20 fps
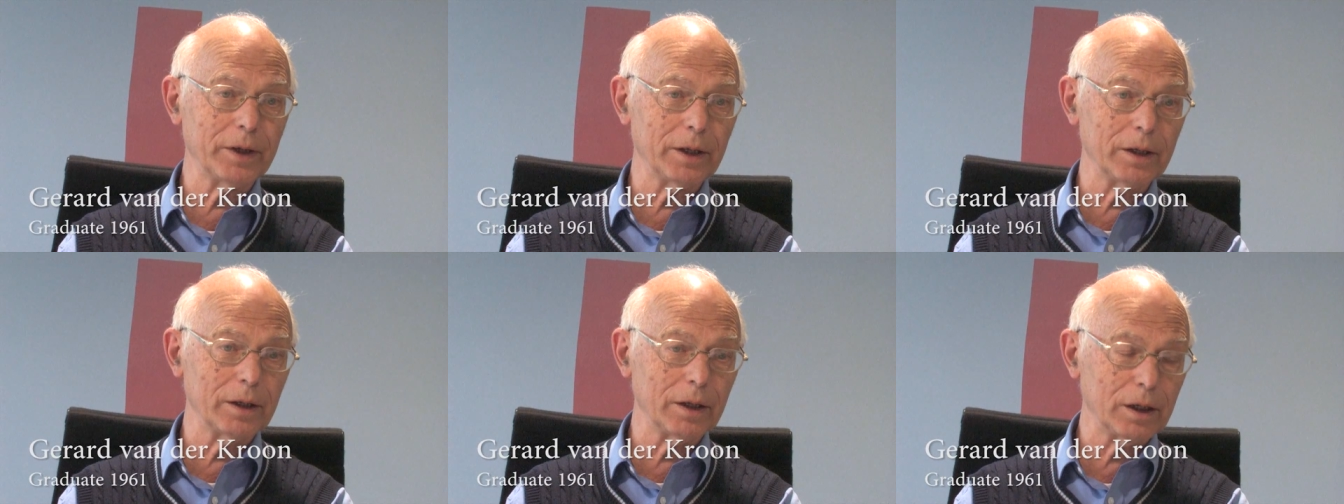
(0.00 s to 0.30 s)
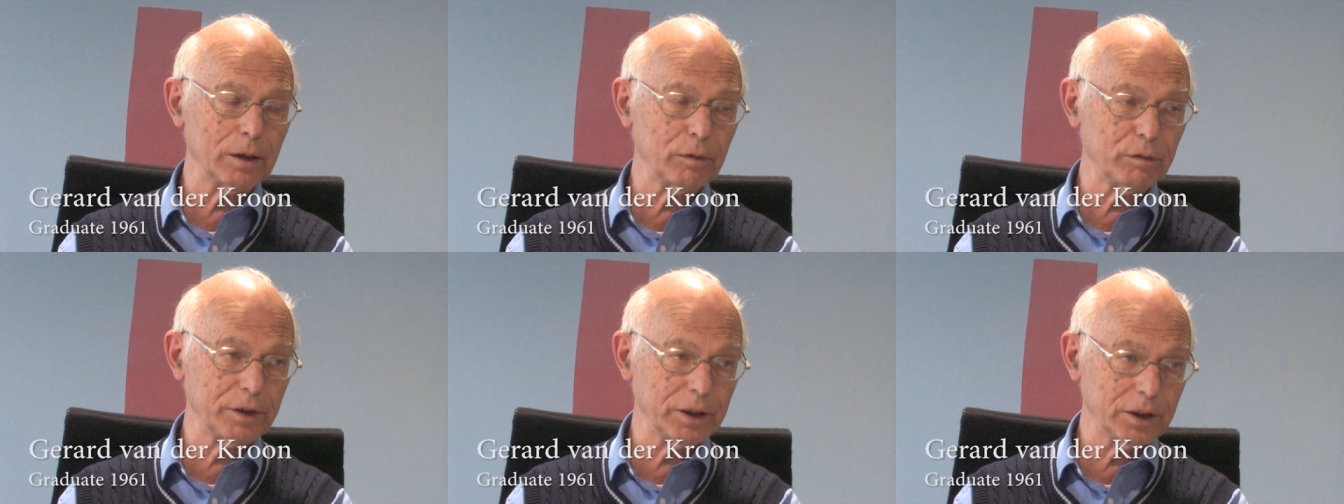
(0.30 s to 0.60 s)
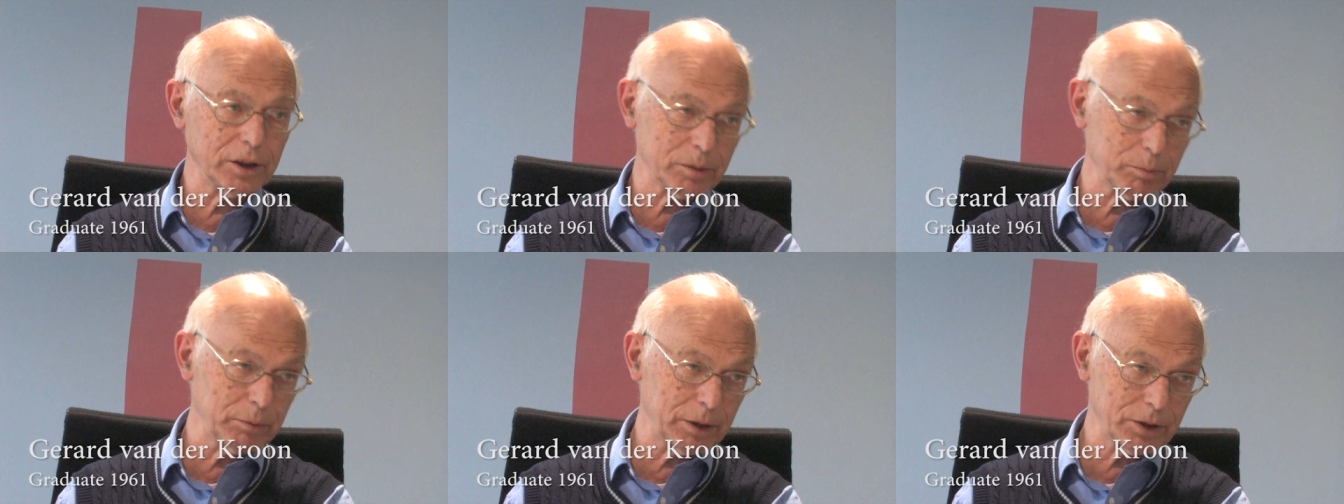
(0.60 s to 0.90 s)
and I
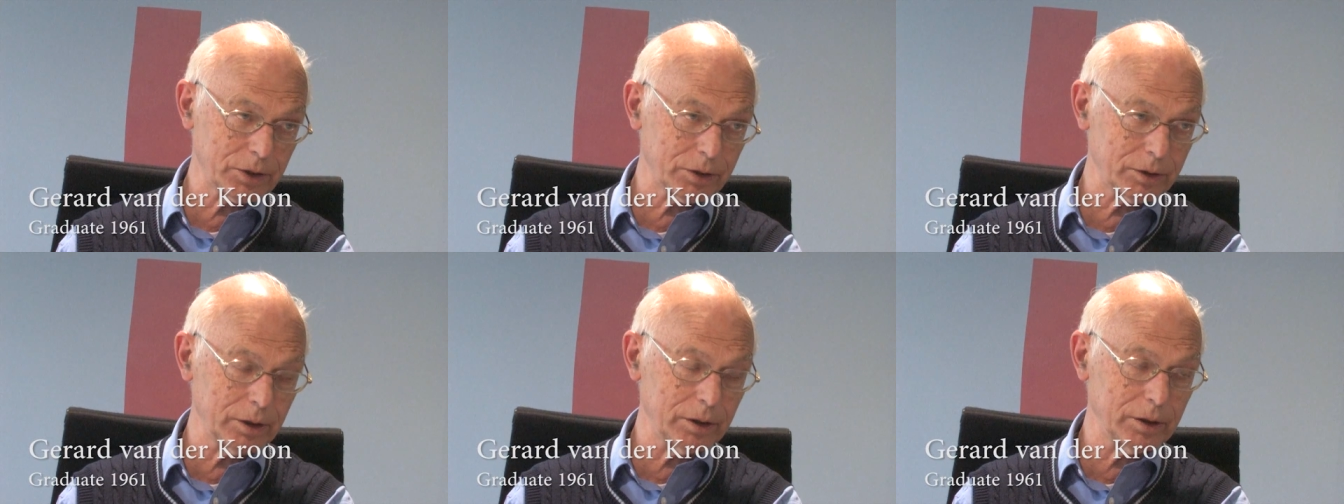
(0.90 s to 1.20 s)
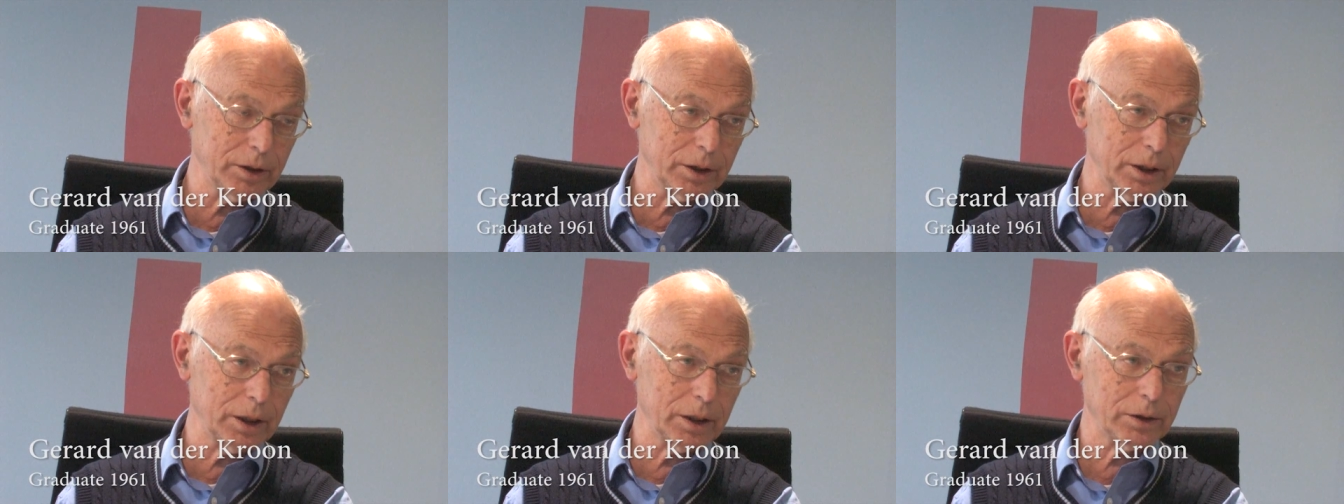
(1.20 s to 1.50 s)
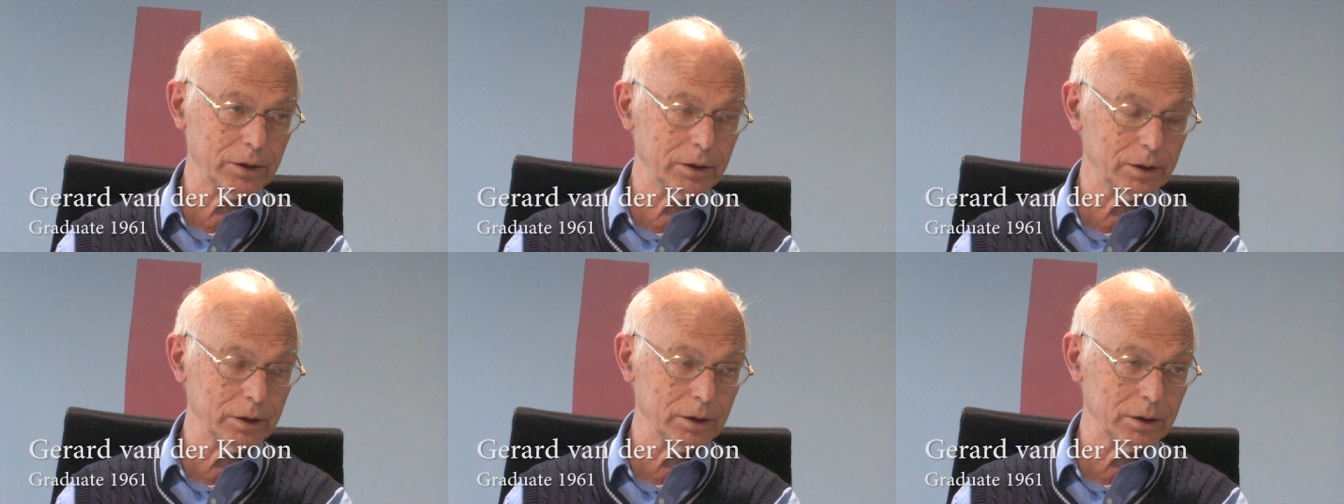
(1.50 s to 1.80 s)
finished my study
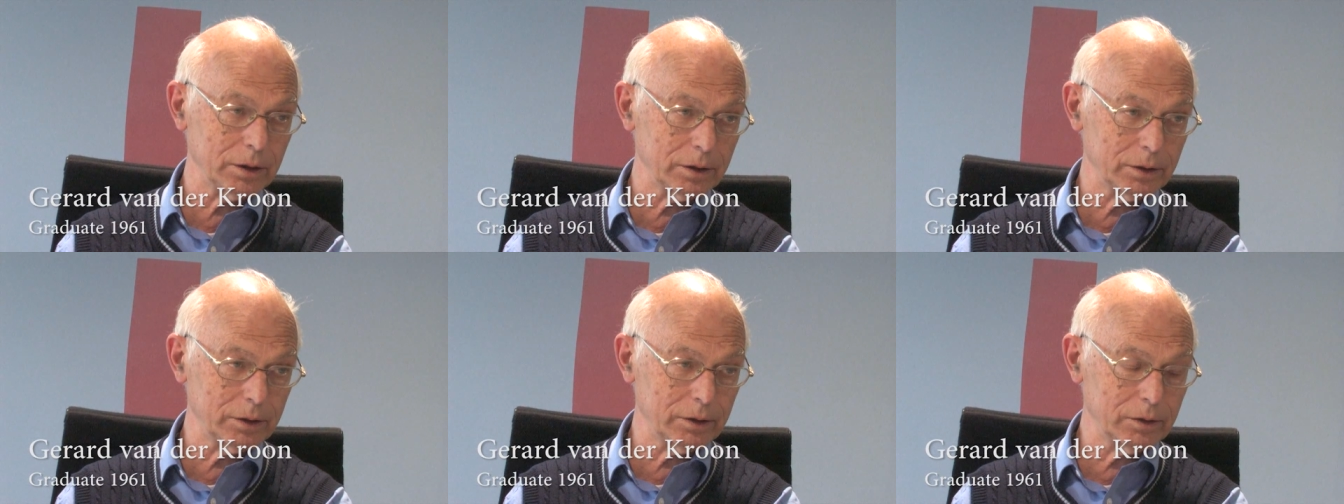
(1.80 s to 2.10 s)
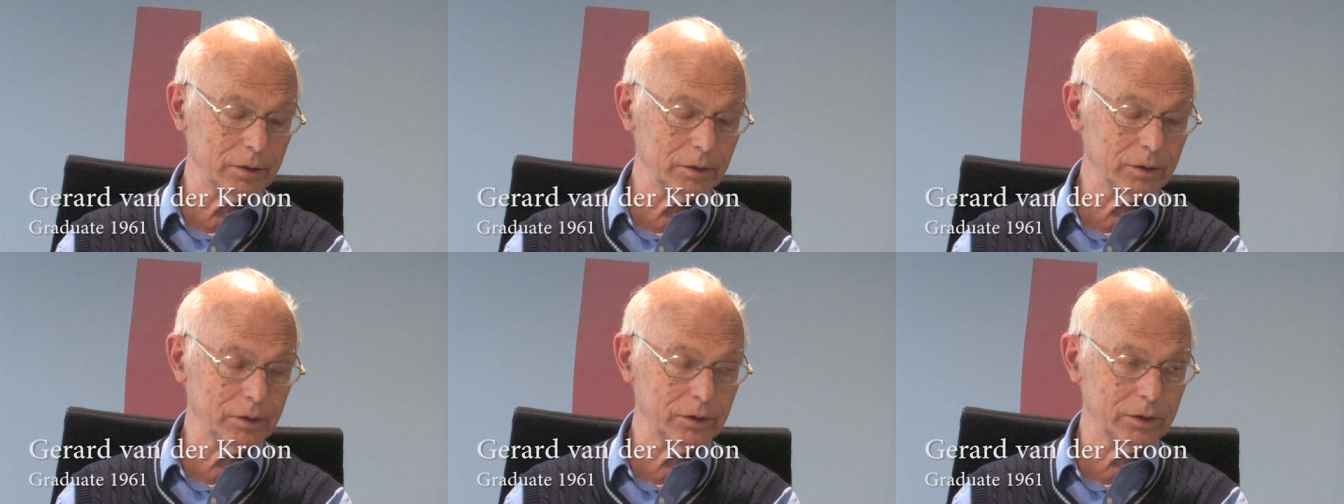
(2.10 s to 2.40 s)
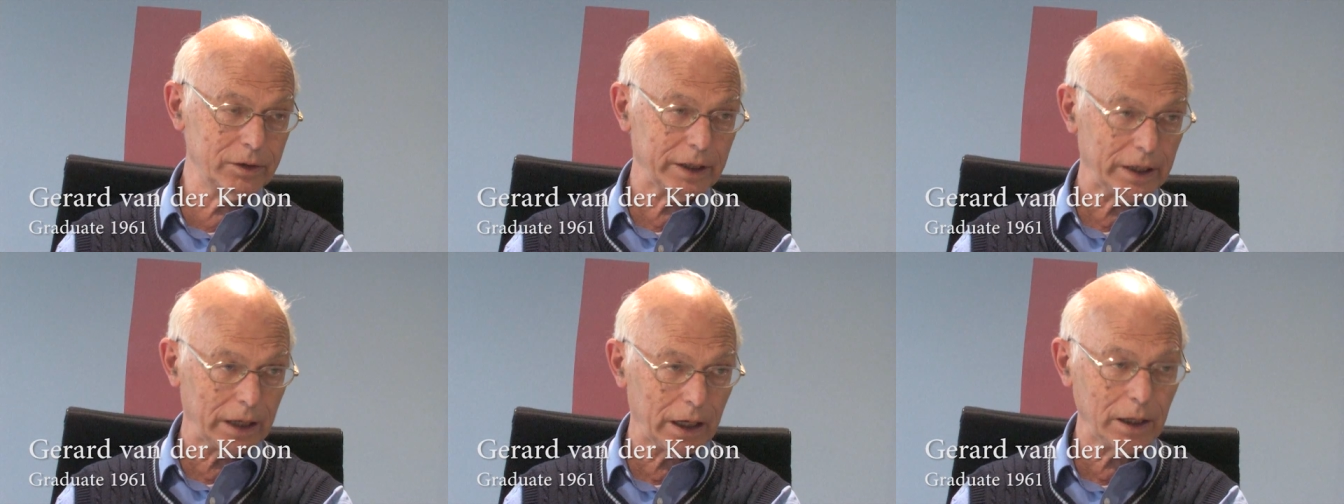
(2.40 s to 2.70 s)
at the uh,
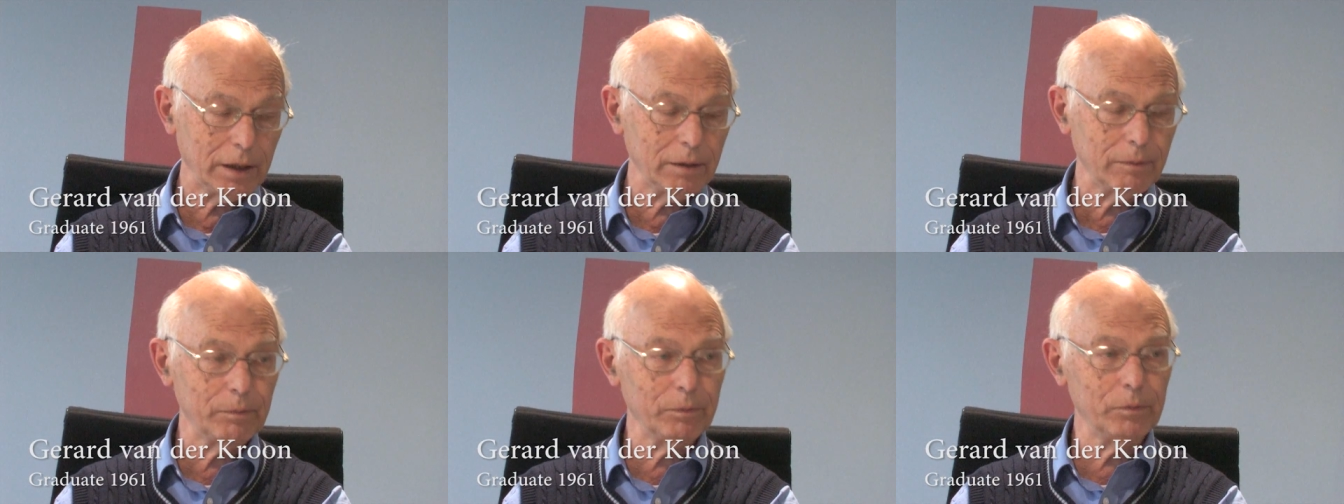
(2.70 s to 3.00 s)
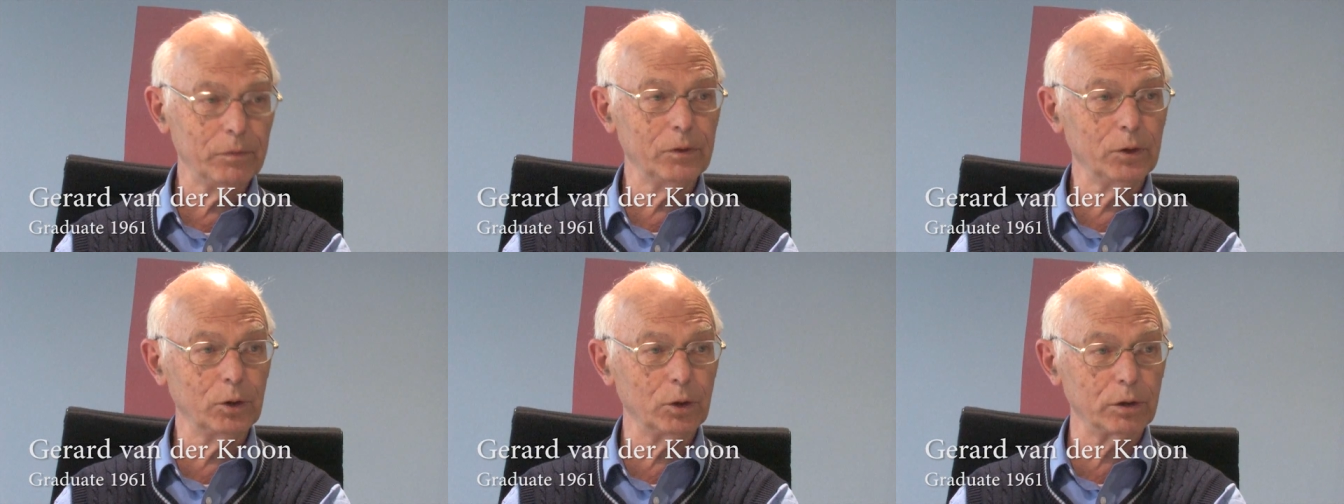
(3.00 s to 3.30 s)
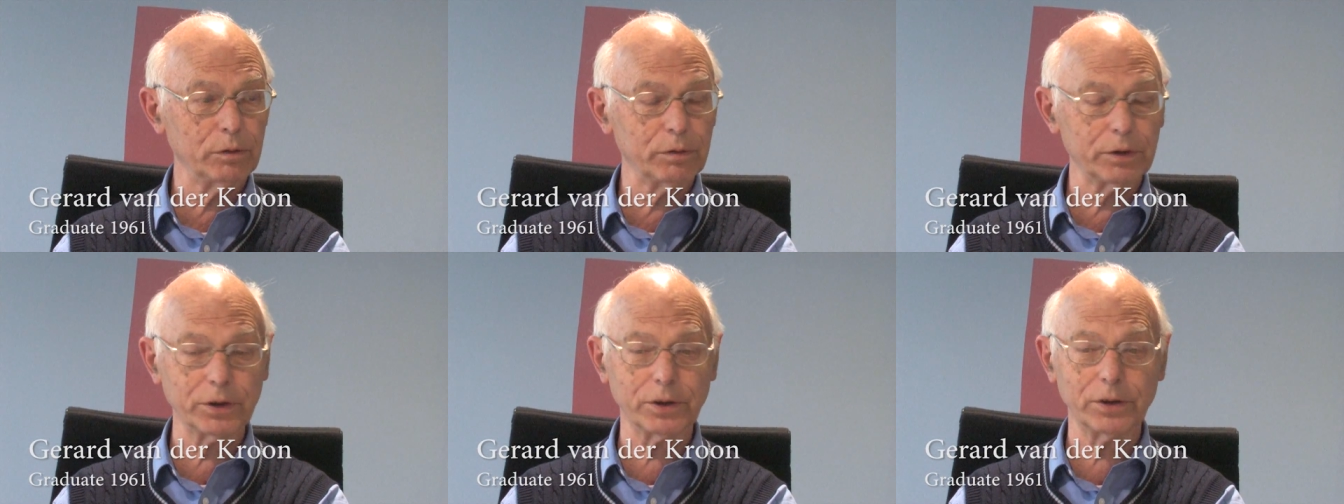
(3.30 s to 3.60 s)
TH
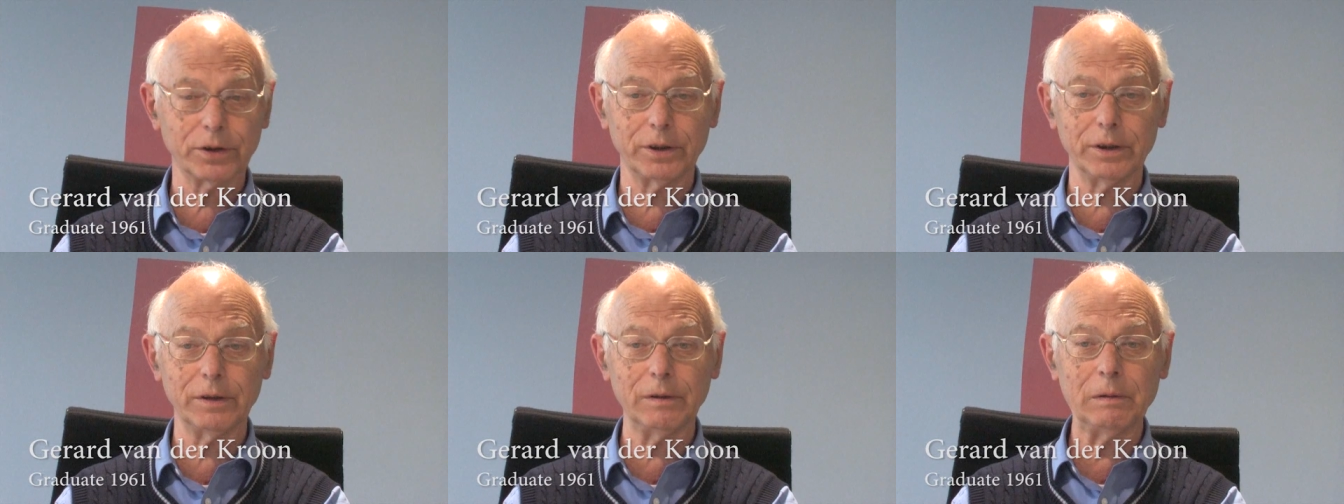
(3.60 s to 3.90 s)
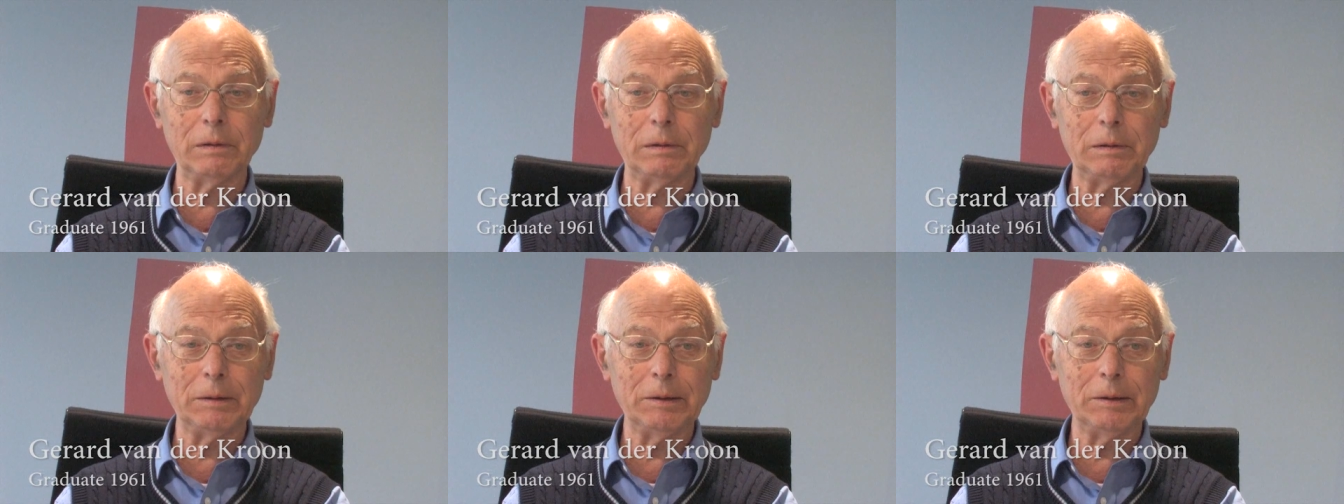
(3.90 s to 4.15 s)
University,